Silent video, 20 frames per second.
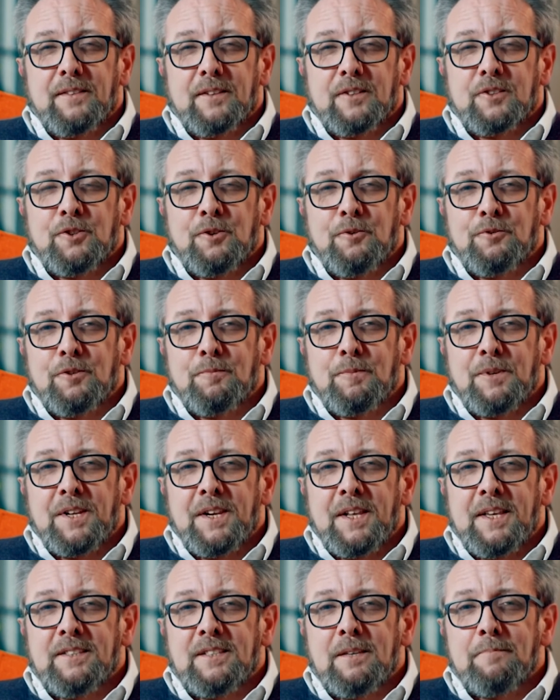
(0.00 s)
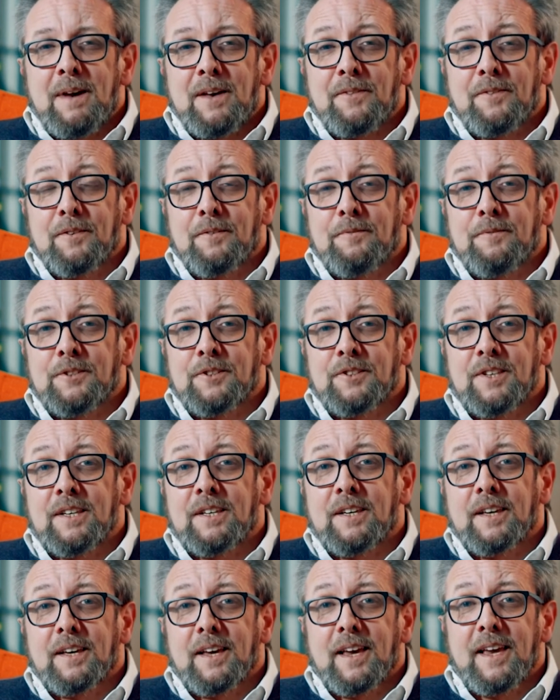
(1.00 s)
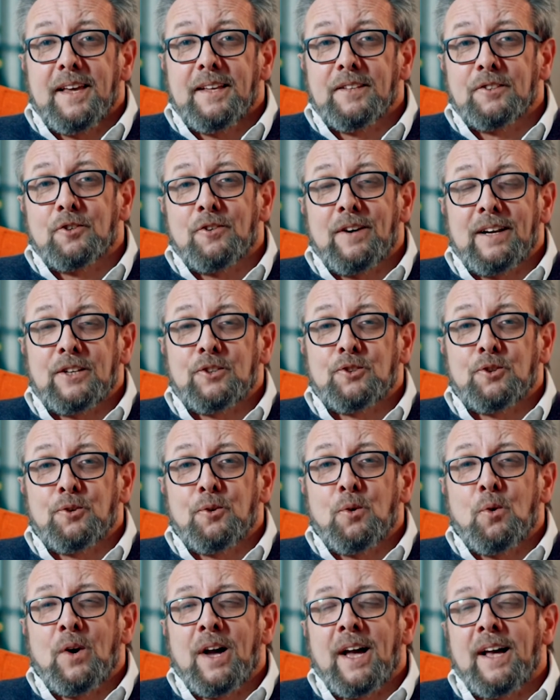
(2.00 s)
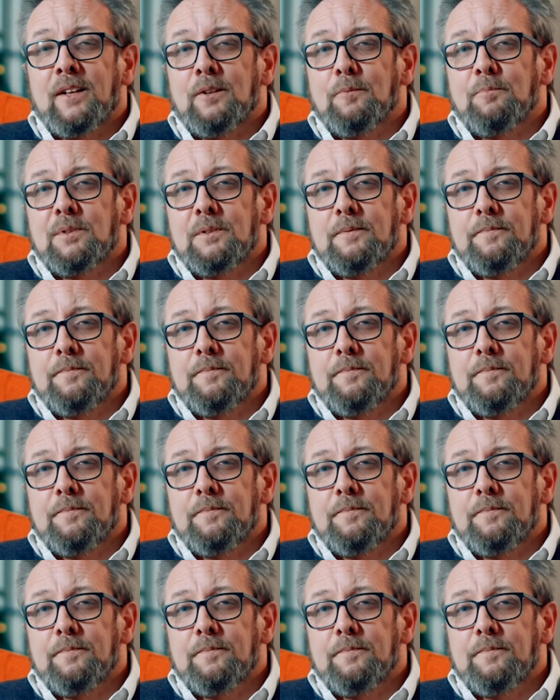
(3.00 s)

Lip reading: the children with an easy method for seeking interaction or help.